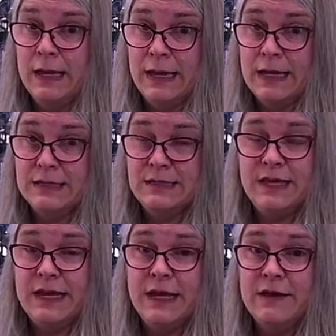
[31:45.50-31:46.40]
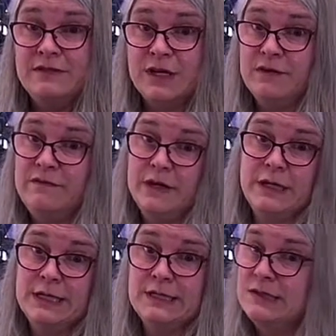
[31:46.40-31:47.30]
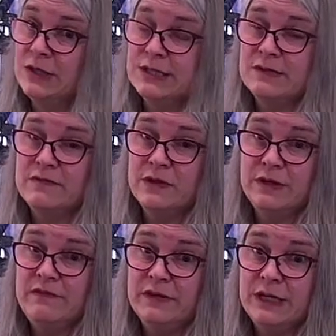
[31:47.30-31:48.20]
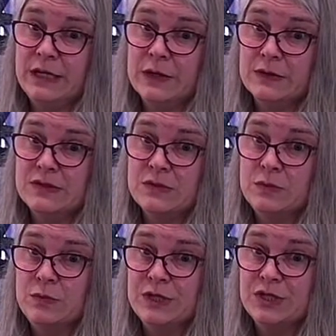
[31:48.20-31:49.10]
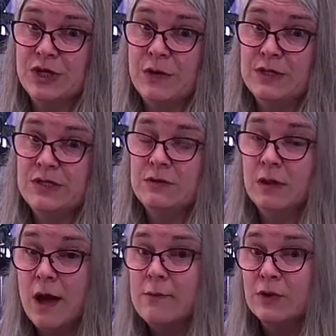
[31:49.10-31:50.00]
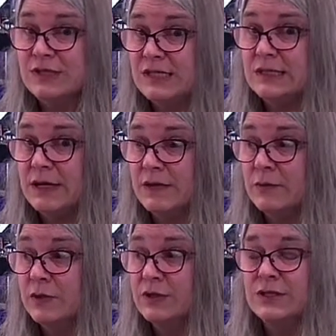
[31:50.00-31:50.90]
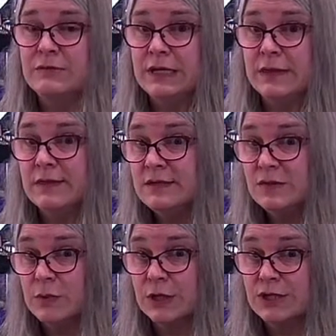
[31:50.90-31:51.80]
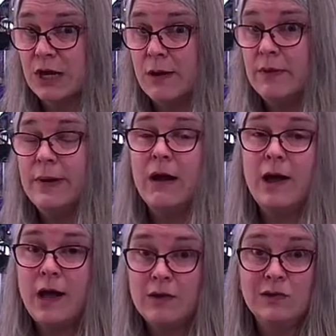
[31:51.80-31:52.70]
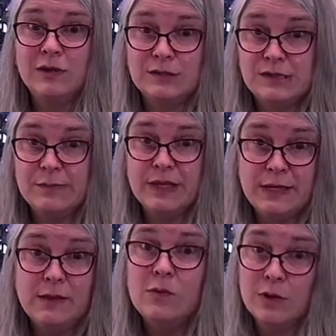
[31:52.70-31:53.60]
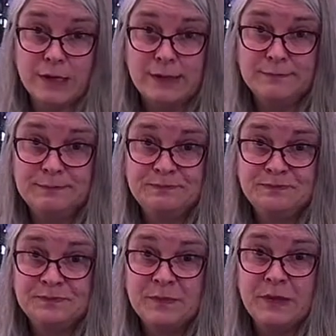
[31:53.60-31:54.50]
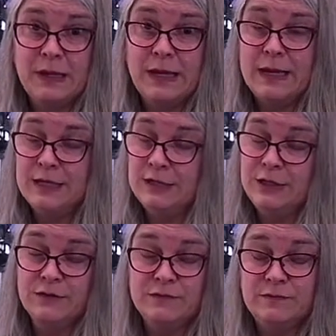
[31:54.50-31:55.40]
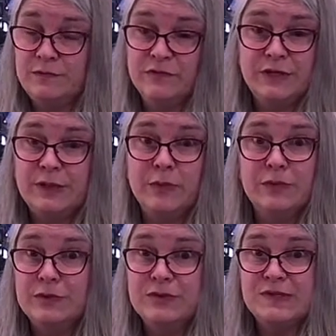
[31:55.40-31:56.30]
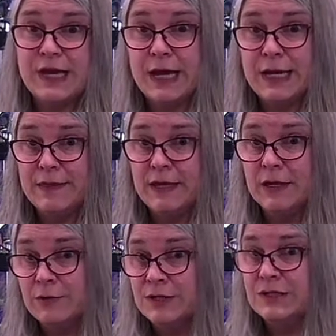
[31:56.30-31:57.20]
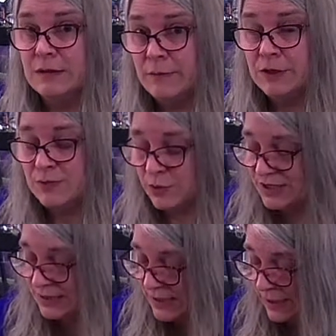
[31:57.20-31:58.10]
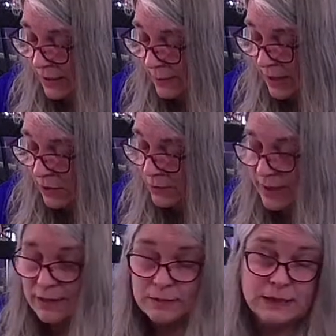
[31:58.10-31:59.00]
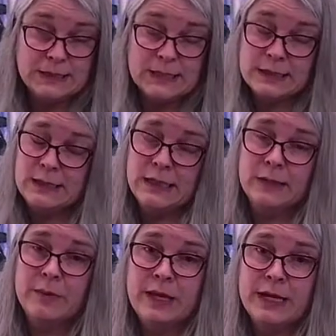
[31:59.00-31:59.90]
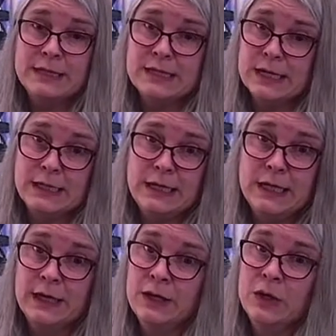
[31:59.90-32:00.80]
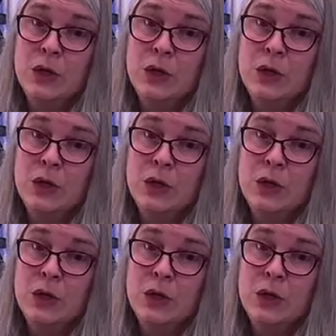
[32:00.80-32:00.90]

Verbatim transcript: And they have done a very nice series of 30 videos, which go into a lot more detail than we're doing in this workshop about how to learn to play the organ. And you're free to peruse that, and they go into much more detail about paddling technique, playing technique,